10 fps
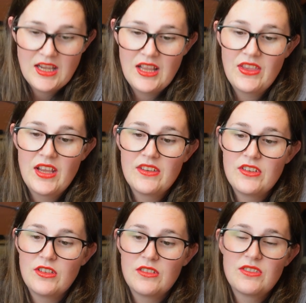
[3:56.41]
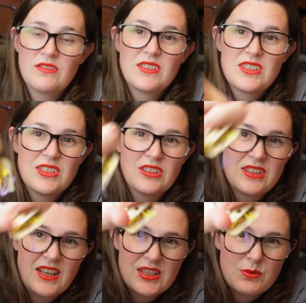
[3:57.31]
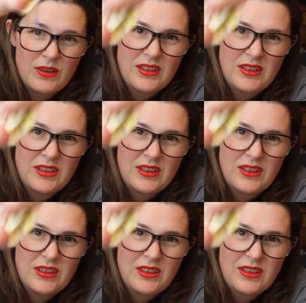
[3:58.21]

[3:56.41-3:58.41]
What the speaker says: and then you still attached with a